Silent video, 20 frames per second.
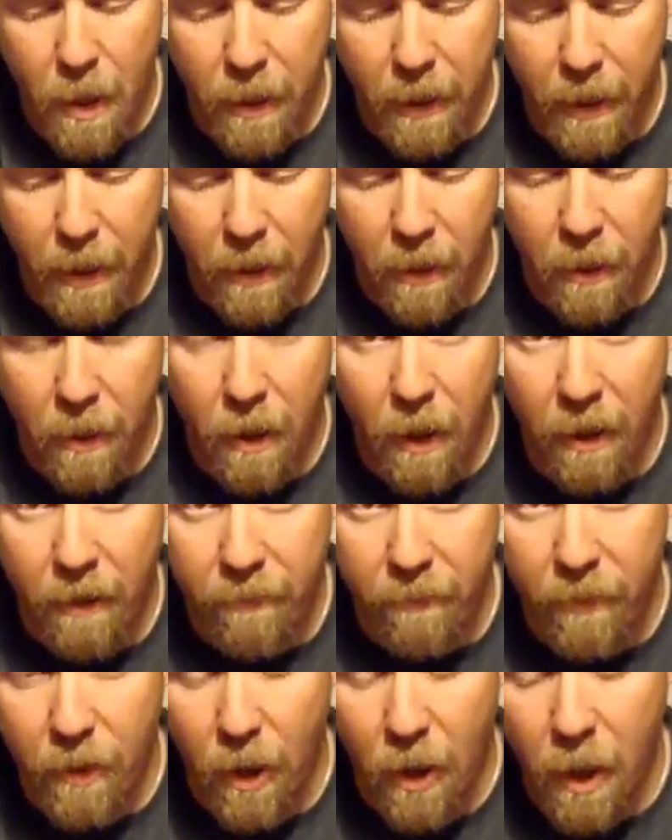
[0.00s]
here
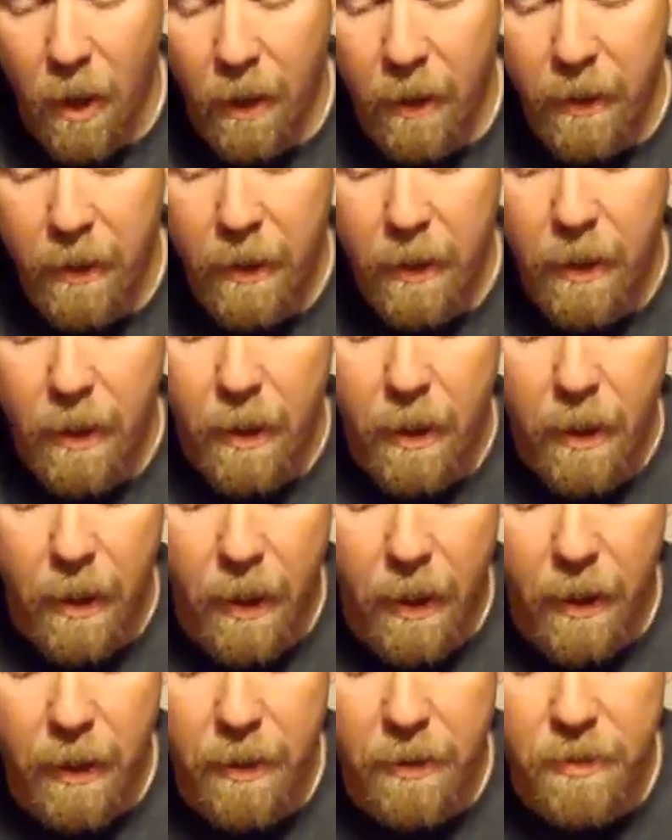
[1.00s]
I've got
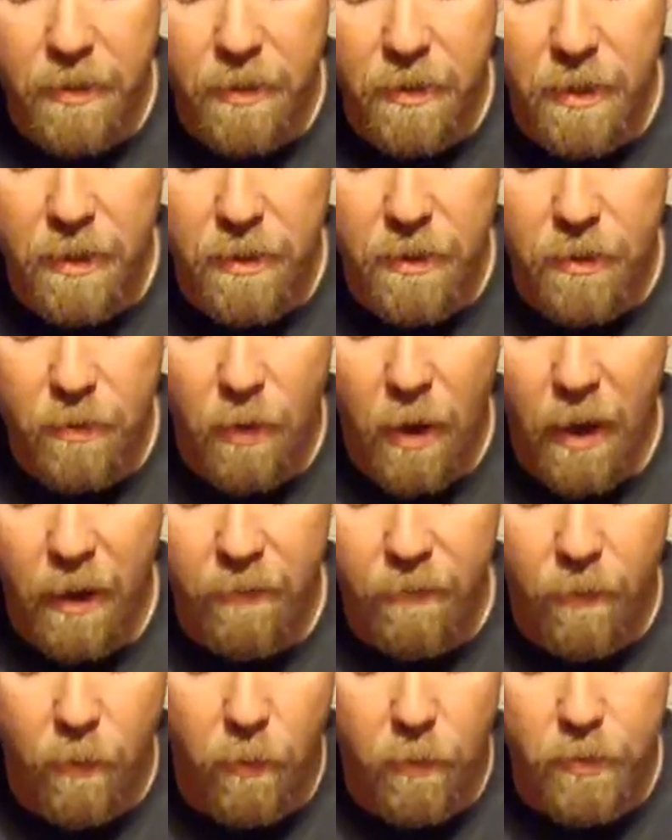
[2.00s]
is this
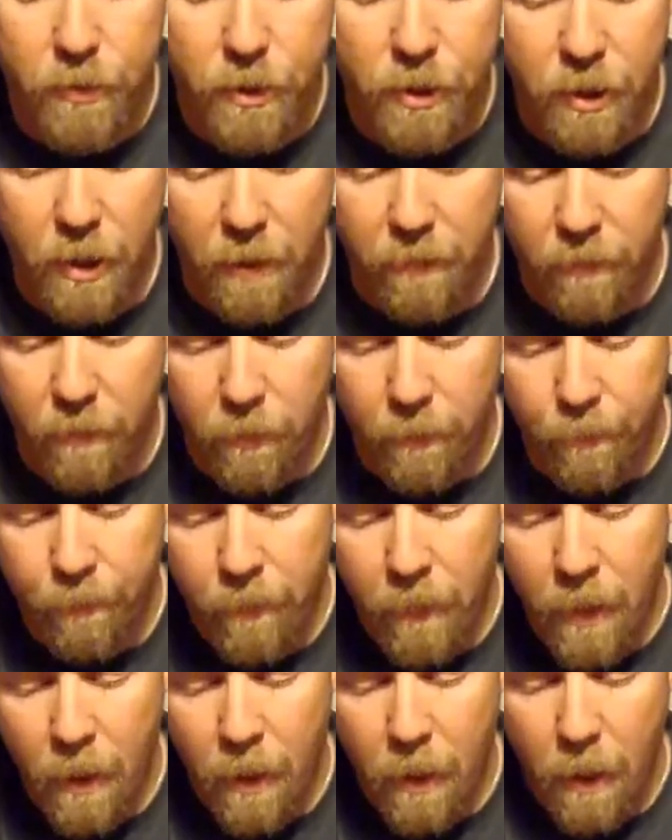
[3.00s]
trifold shovel.
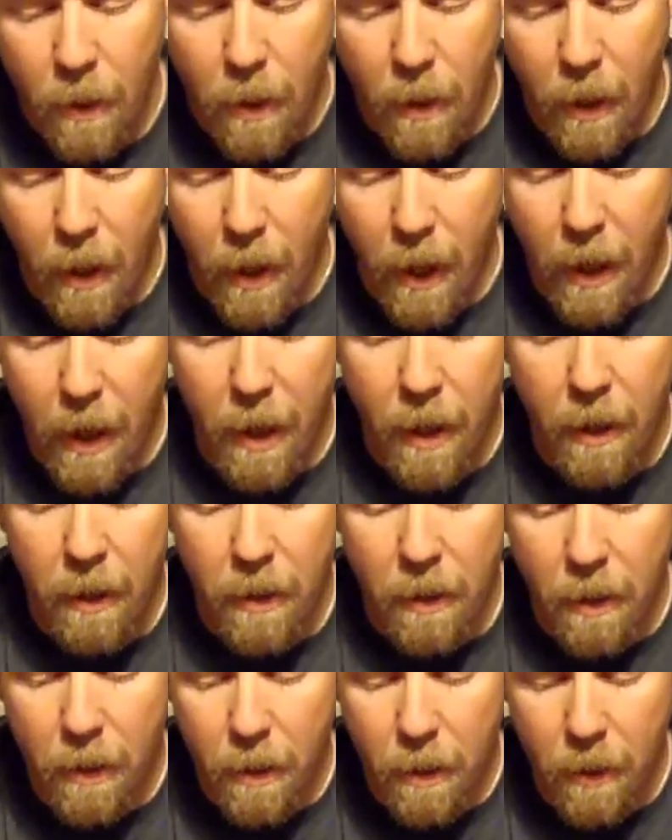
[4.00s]
And
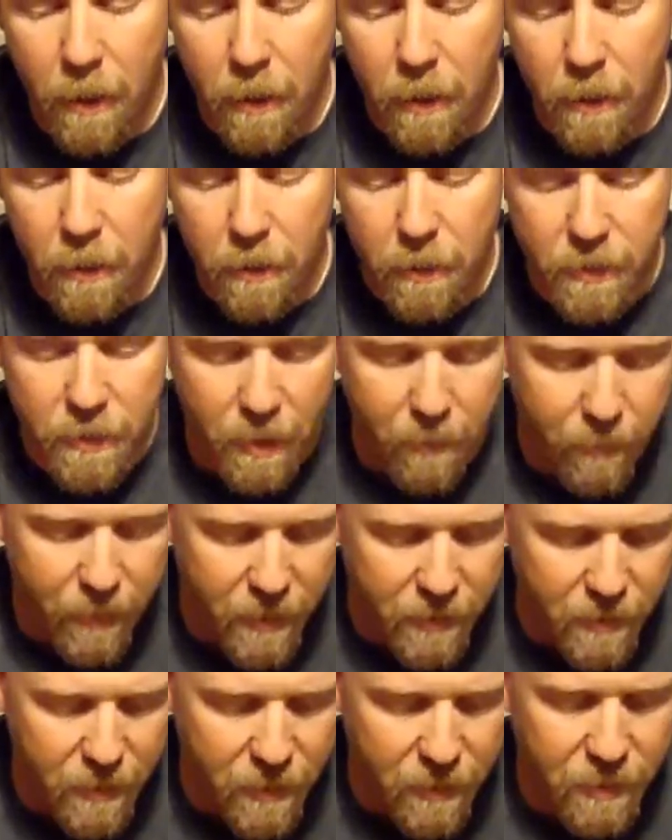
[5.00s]

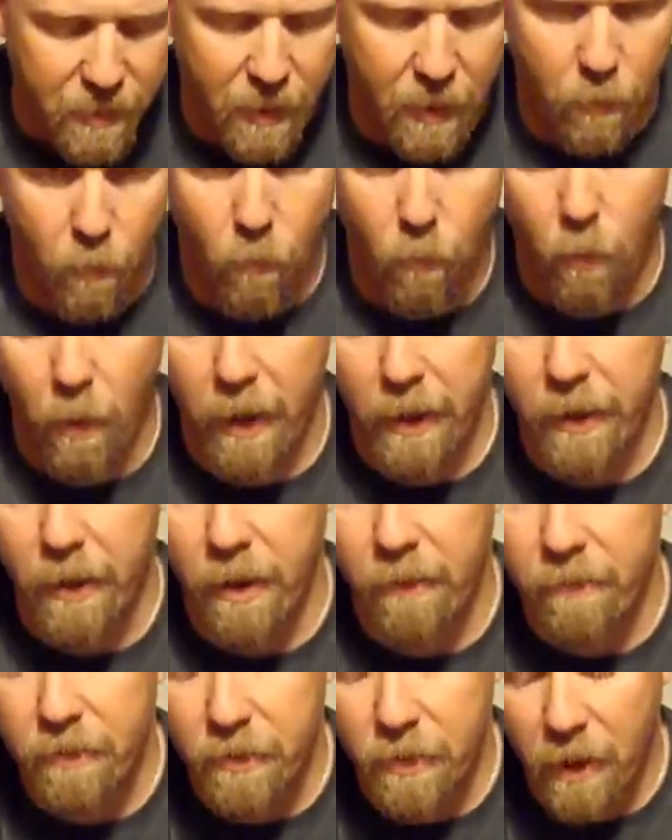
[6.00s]
somebody's going to say, why do you
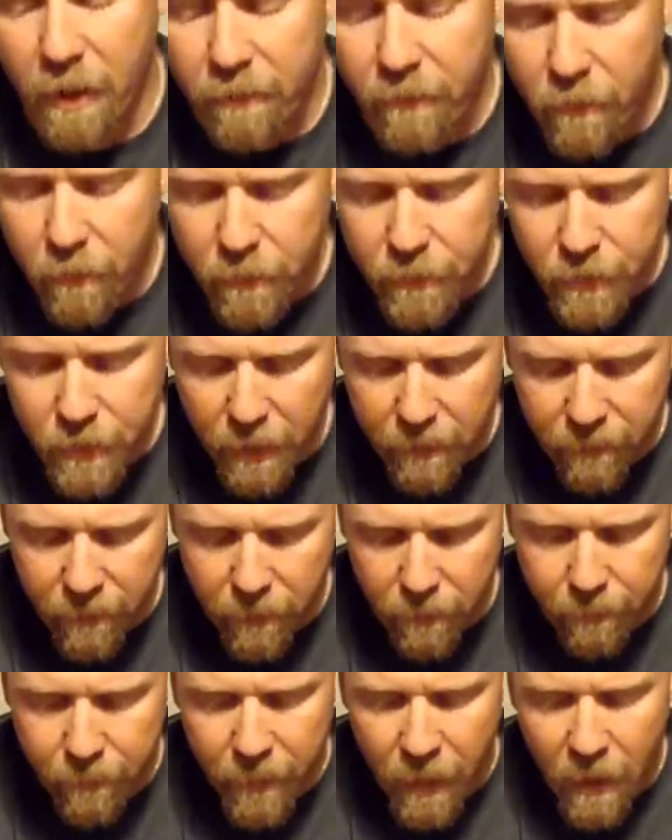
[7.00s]
have a trifold
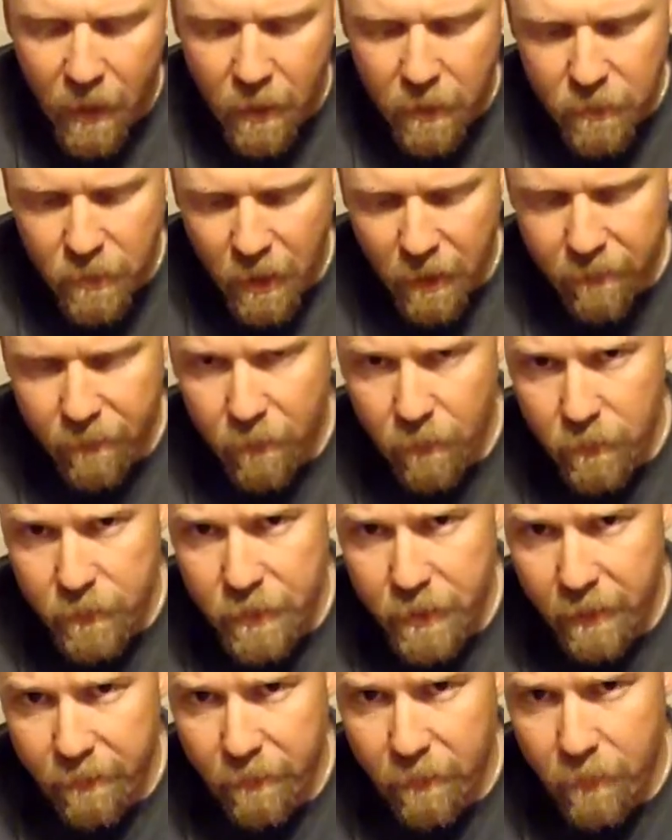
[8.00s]
shovel? Trifold
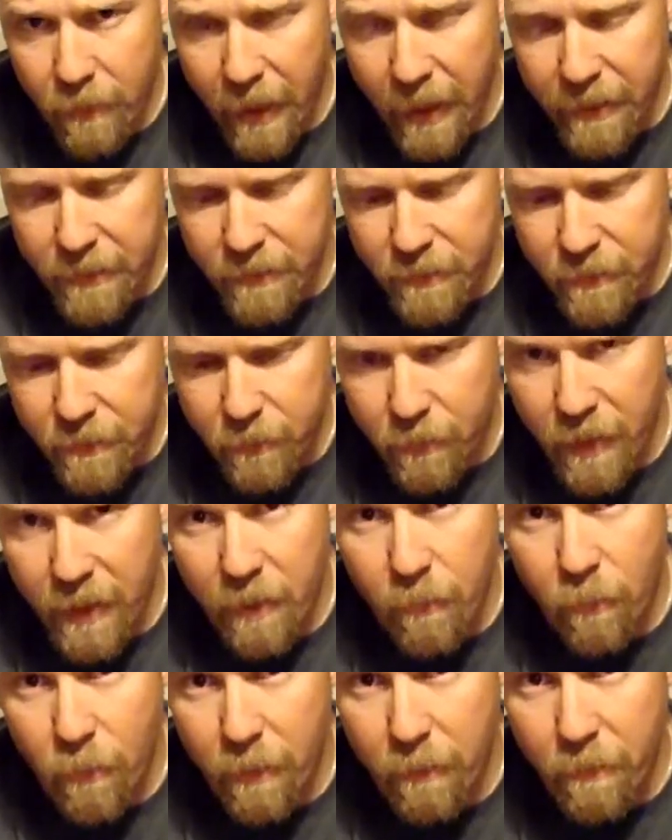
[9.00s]
shovel has
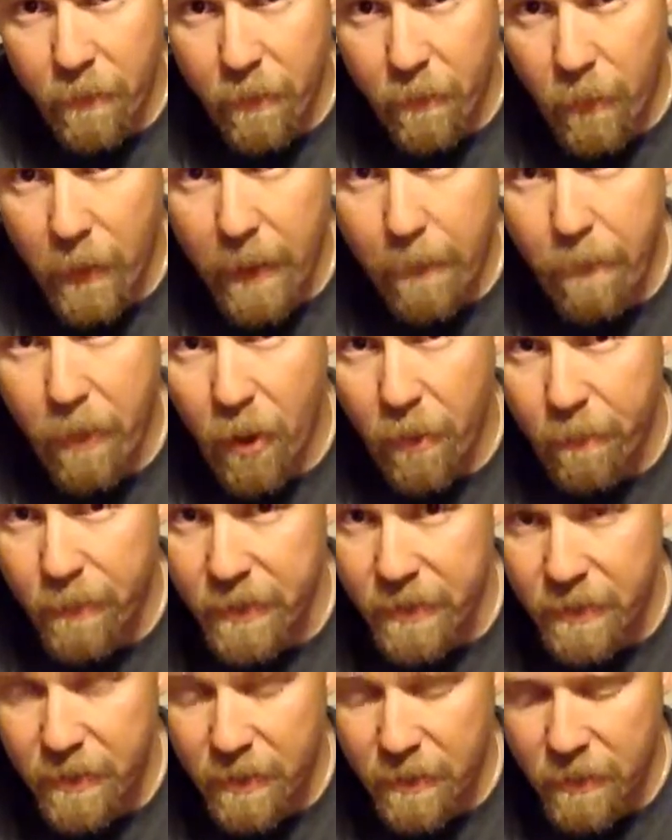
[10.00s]
three
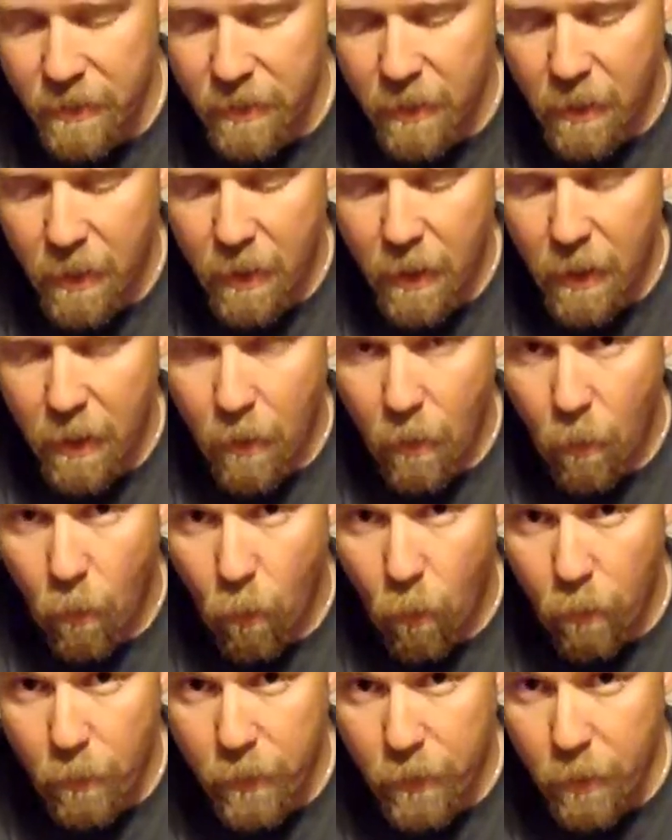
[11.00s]
purposes.
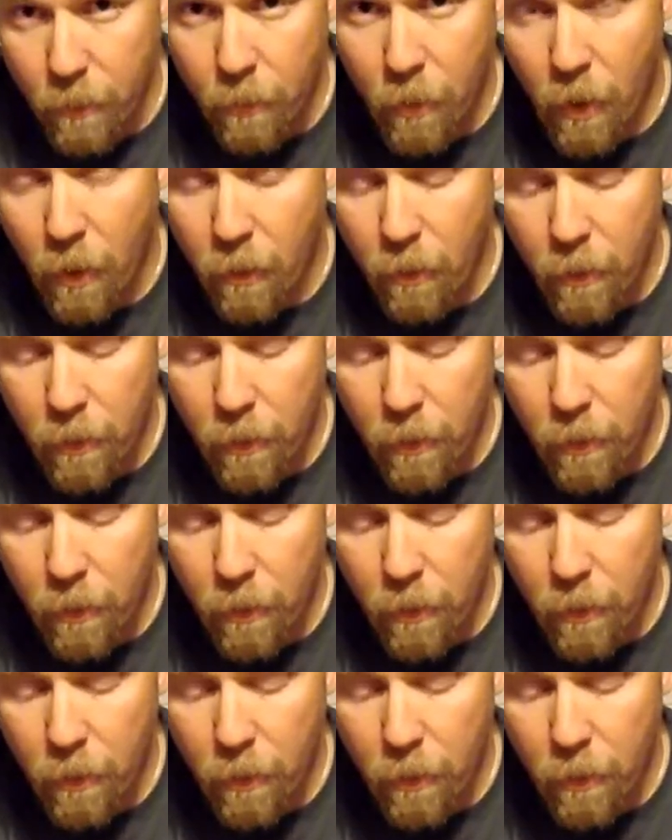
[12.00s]
Numero